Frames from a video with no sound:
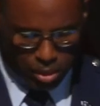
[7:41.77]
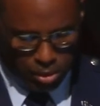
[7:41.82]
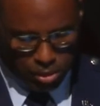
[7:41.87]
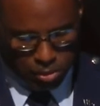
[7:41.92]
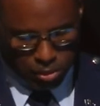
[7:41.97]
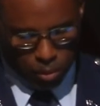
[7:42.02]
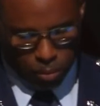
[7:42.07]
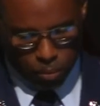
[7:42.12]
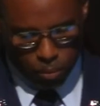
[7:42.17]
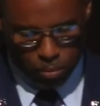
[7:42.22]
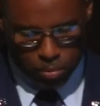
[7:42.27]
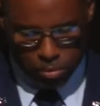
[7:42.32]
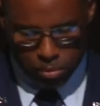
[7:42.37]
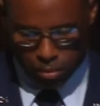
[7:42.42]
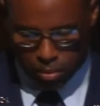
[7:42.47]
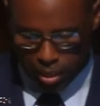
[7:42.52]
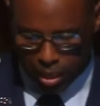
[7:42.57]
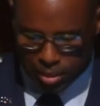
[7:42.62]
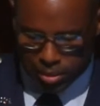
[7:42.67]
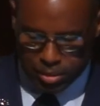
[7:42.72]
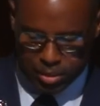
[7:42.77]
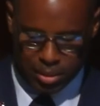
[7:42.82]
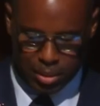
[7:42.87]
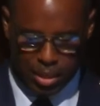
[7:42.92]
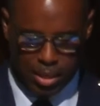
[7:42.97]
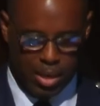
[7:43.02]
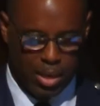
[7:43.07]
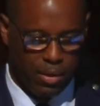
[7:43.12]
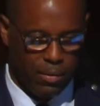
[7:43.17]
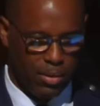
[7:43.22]
So that's
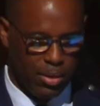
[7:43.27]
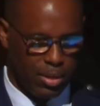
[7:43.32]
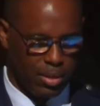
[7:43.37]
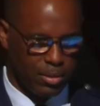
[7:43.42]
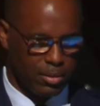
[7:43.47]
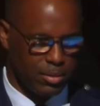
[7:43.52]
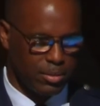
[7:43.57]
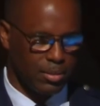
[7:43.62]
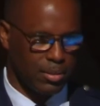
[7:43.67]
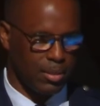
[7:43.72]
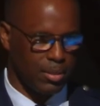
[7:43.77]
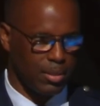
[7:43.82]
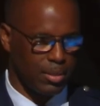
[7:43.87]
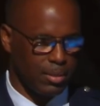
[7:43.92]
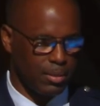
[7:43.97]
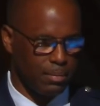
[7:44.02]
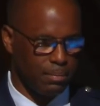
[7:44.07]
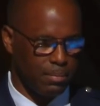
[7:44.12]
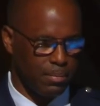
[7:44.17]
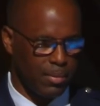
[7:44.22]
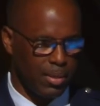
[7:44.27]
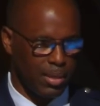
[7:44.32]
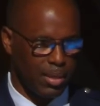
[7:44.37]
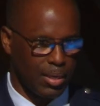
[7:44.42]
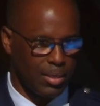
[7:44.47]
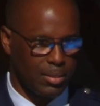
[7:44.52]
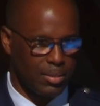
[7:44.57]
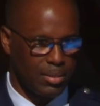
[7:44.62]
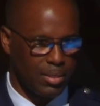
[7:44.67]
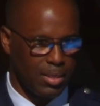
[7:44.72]
the areas that
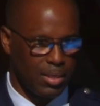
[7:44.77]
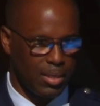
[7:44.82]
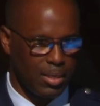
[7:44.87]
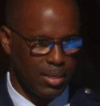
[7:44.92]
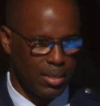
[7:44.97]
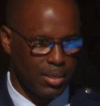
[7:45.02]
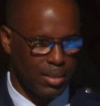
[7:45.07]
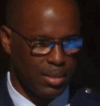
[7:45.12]
I see